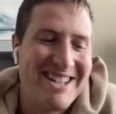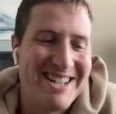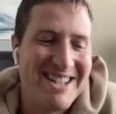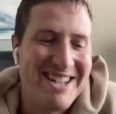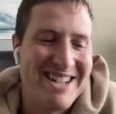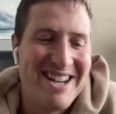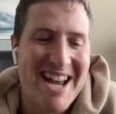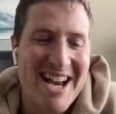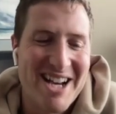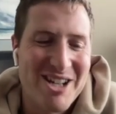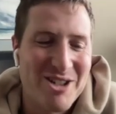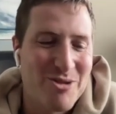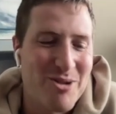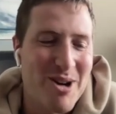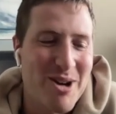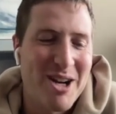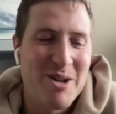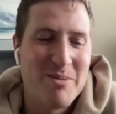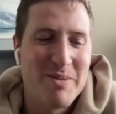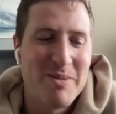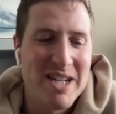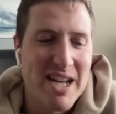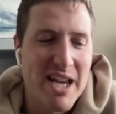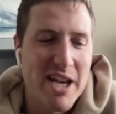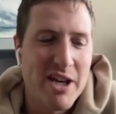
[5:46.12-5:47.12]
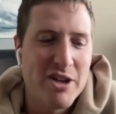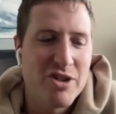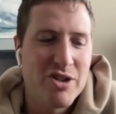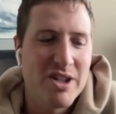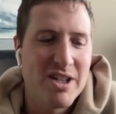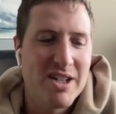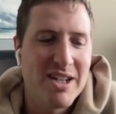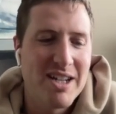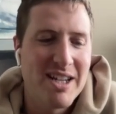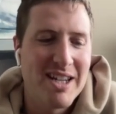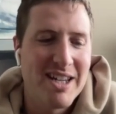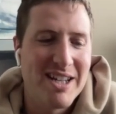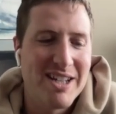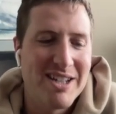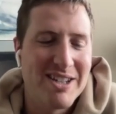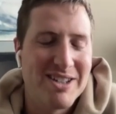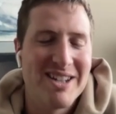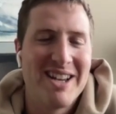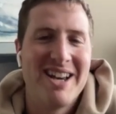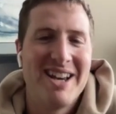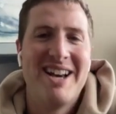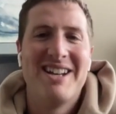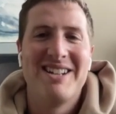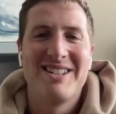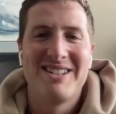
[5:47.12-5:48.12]
next recommendation
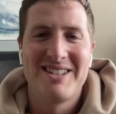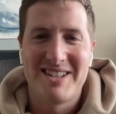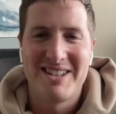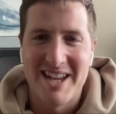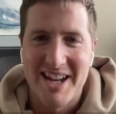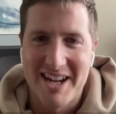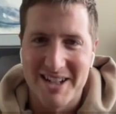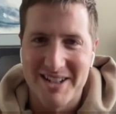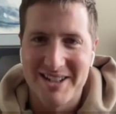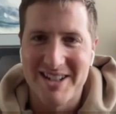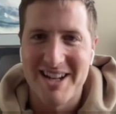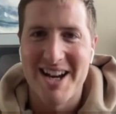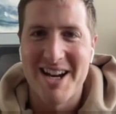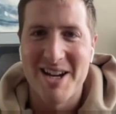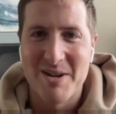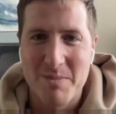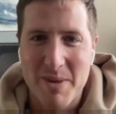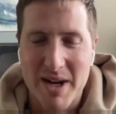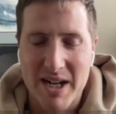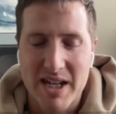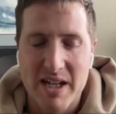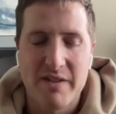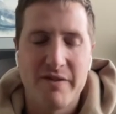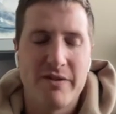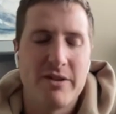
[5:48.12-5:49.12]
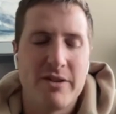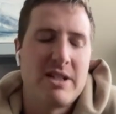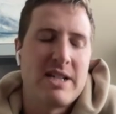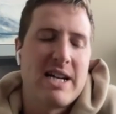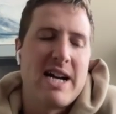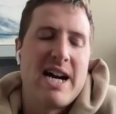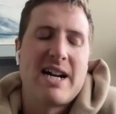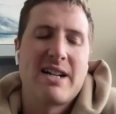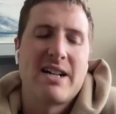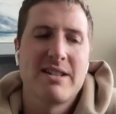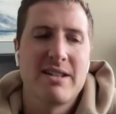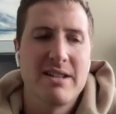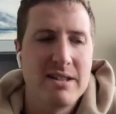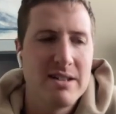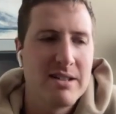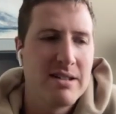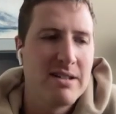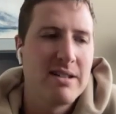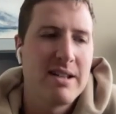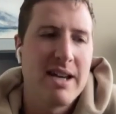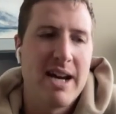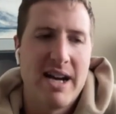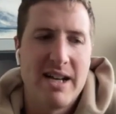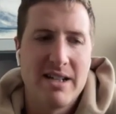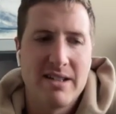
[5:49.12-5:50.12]
is set aside money for
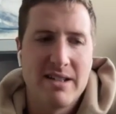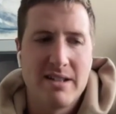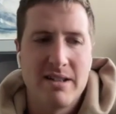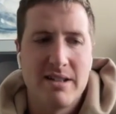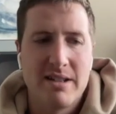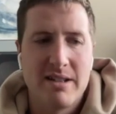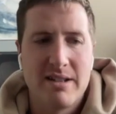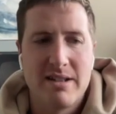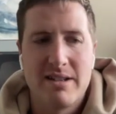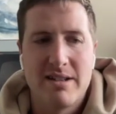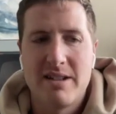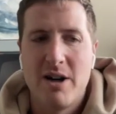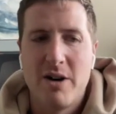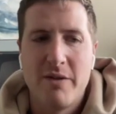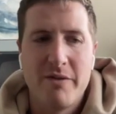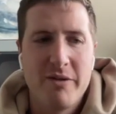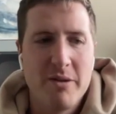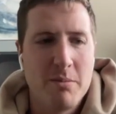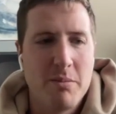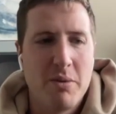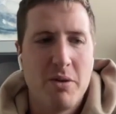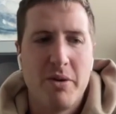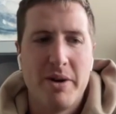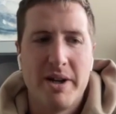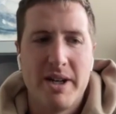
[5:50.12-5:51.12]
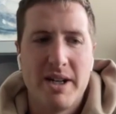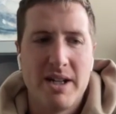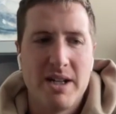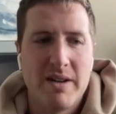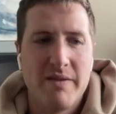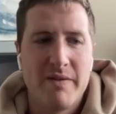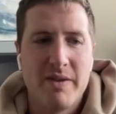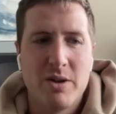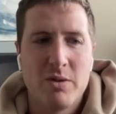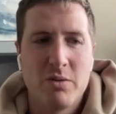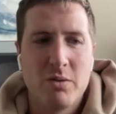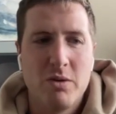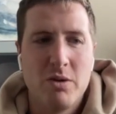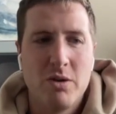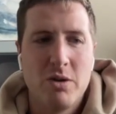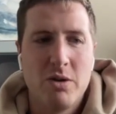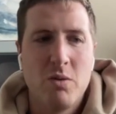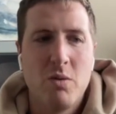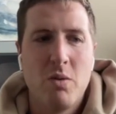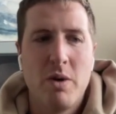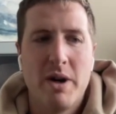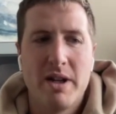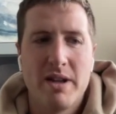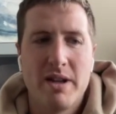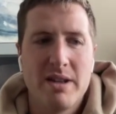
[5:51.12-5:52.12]
taxes. As a self-employed
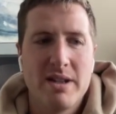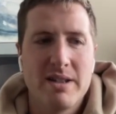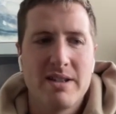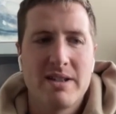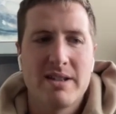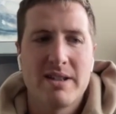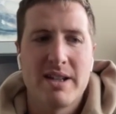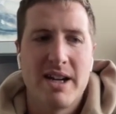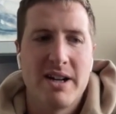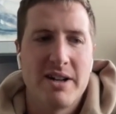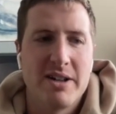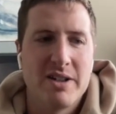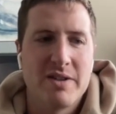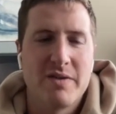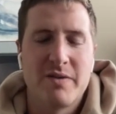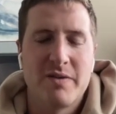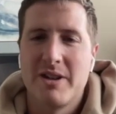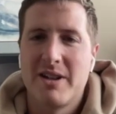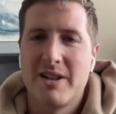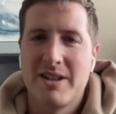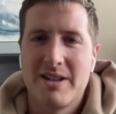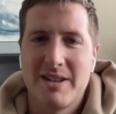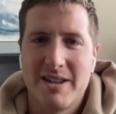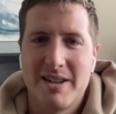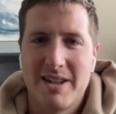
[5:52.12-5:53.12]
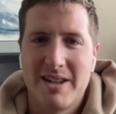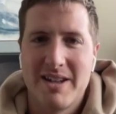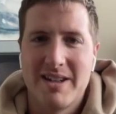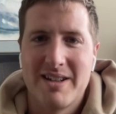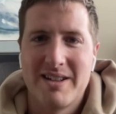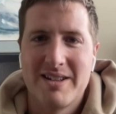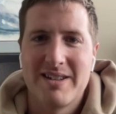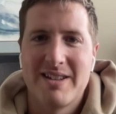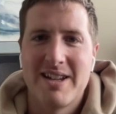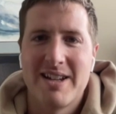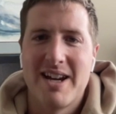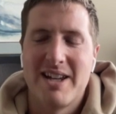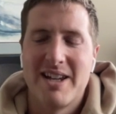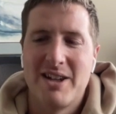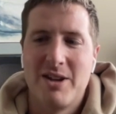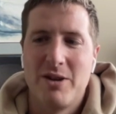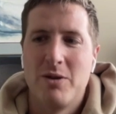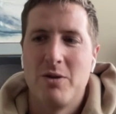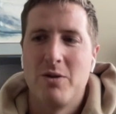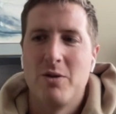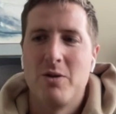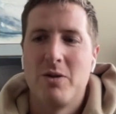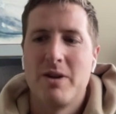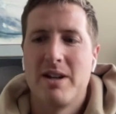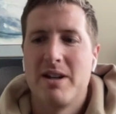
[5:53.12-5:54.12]
individual, one of the scariest freaking things that
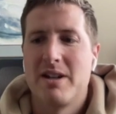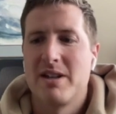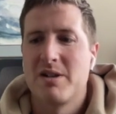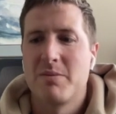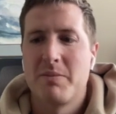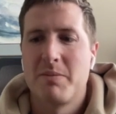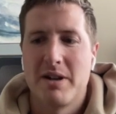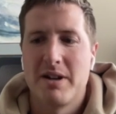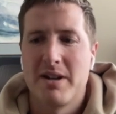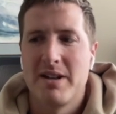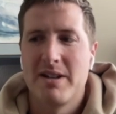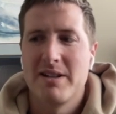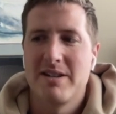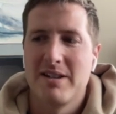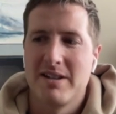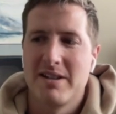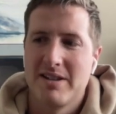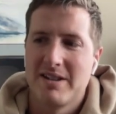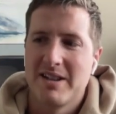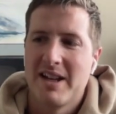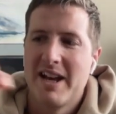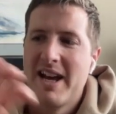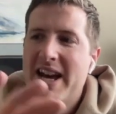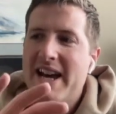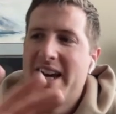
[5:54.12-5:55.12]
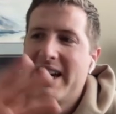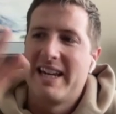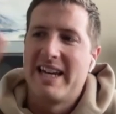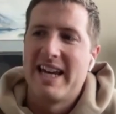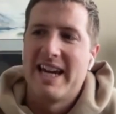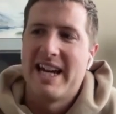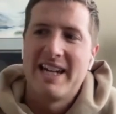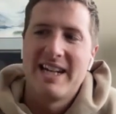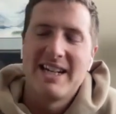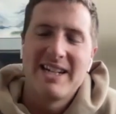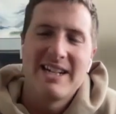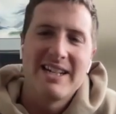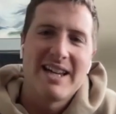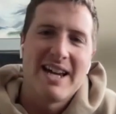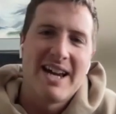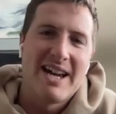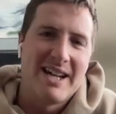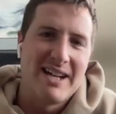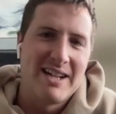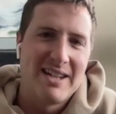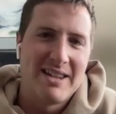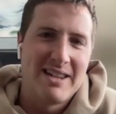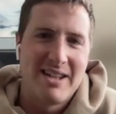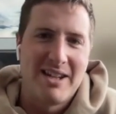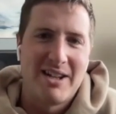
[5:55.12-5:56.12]
you can experience is getting to the
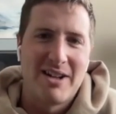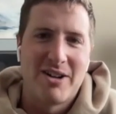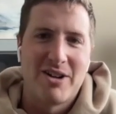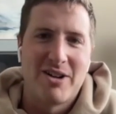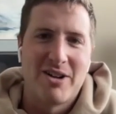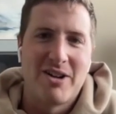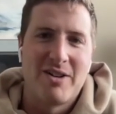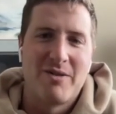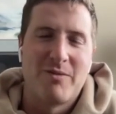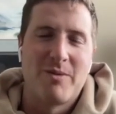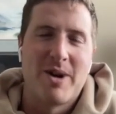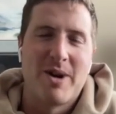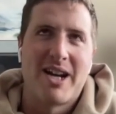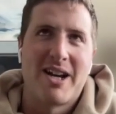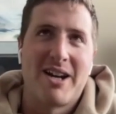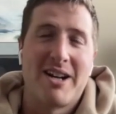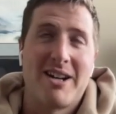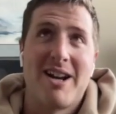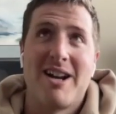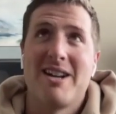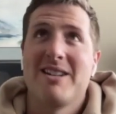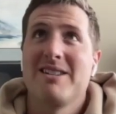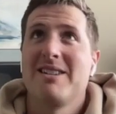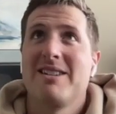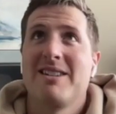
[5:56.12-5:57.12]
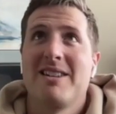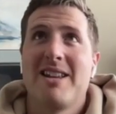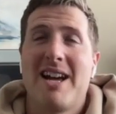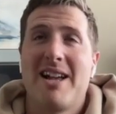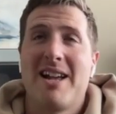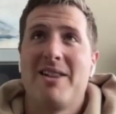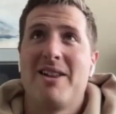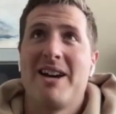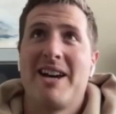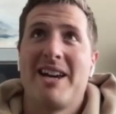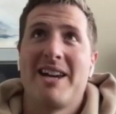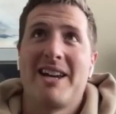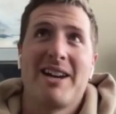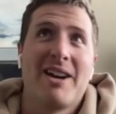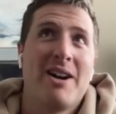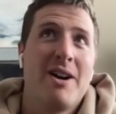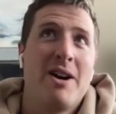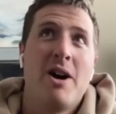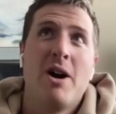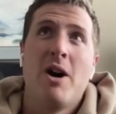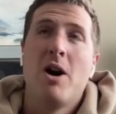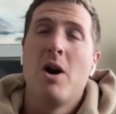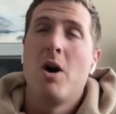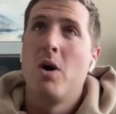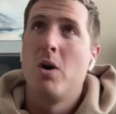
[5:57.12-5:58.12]
end of the year and recognizing that, like,
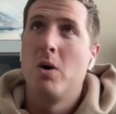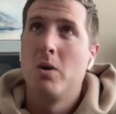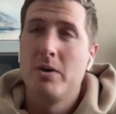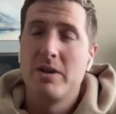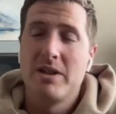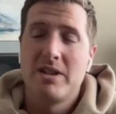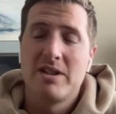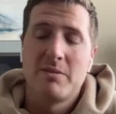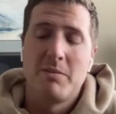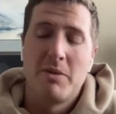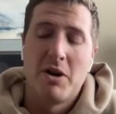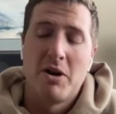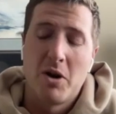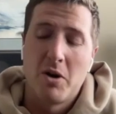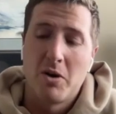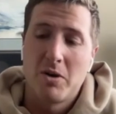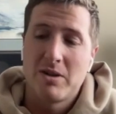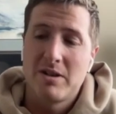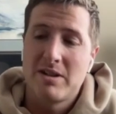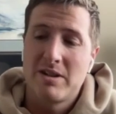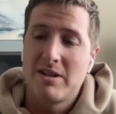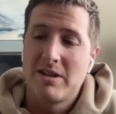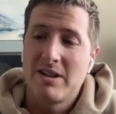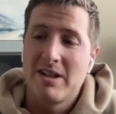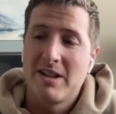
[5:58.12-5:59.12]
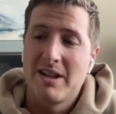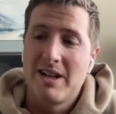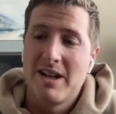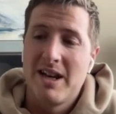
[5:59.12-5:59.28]
holy smokes,